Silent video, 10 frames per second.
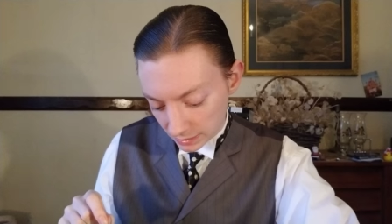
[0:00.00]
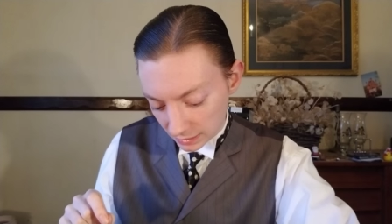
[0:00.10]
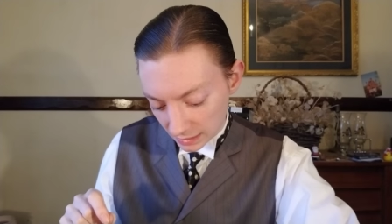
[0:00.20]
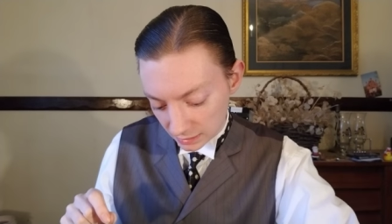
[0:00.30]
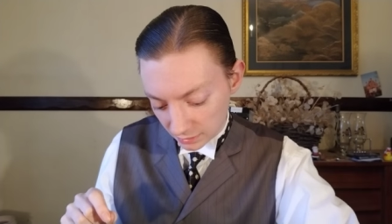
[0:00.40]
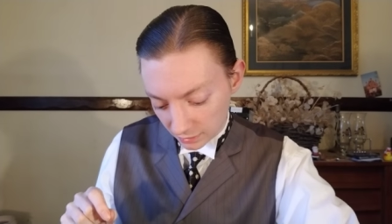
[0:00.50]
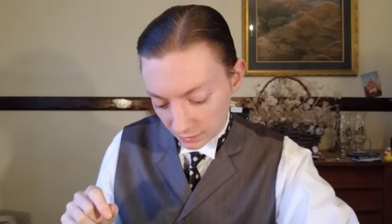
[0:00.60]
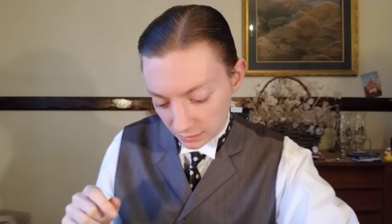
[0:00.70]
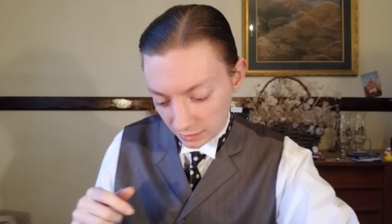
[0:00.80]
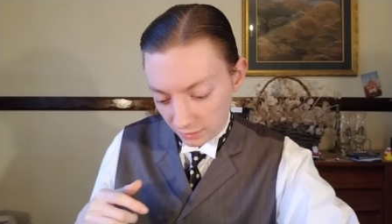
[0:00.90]
again, it's just
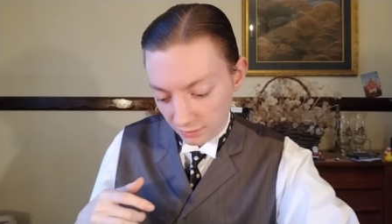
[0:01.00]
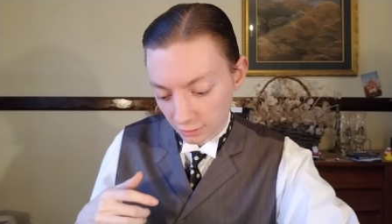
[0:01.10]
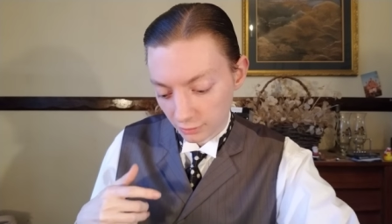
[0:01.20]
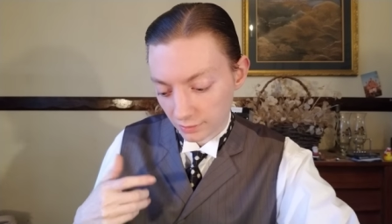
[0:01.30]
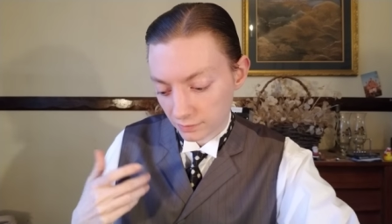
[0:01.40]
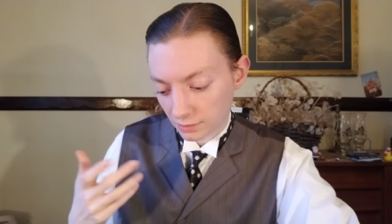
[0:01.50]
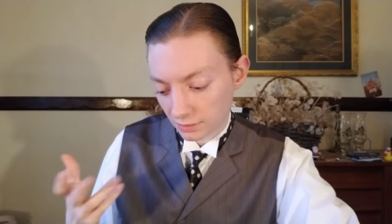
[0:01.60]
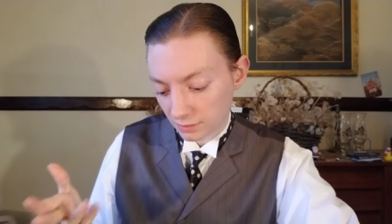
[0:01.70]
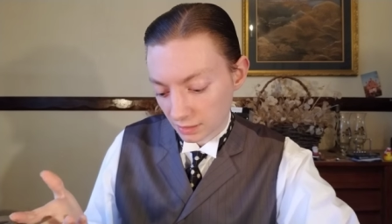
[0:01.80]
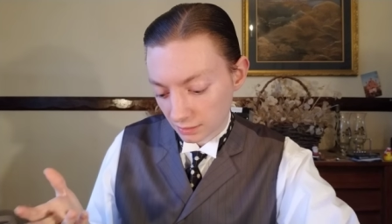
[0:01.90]
not necessarily a very
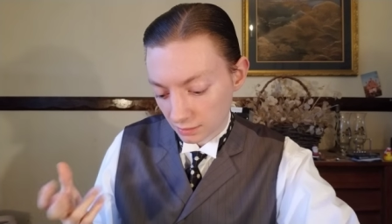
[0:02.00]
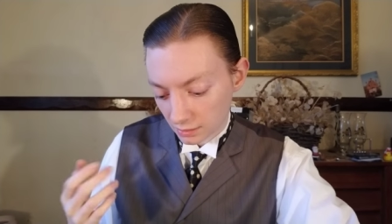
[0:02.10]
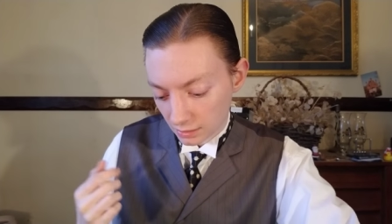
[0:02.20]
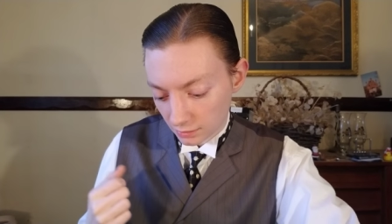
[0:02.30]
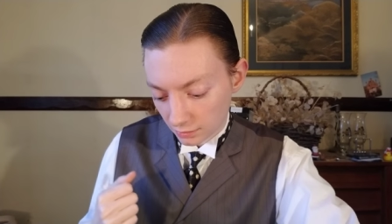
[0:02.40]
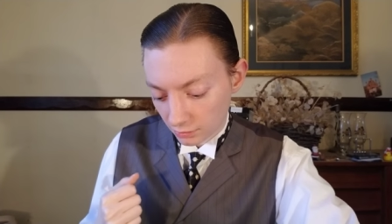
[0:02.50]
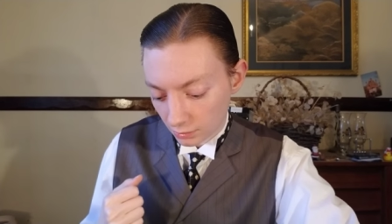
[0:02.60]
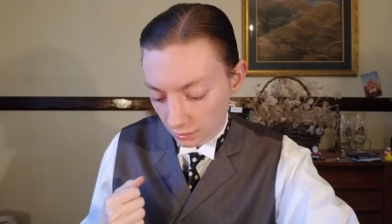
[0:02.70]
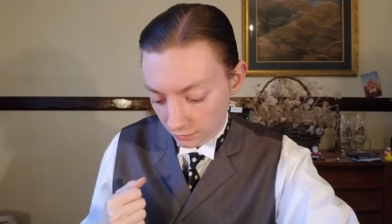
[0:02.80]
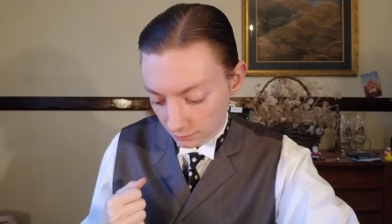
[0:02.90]
thick
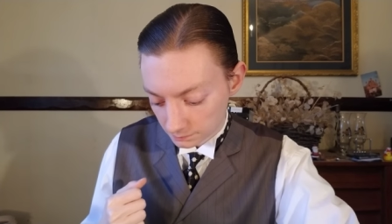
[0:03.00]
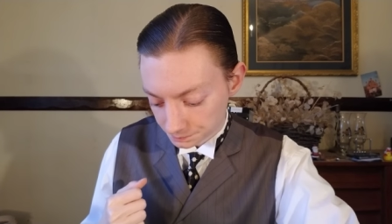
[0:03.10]
sauce.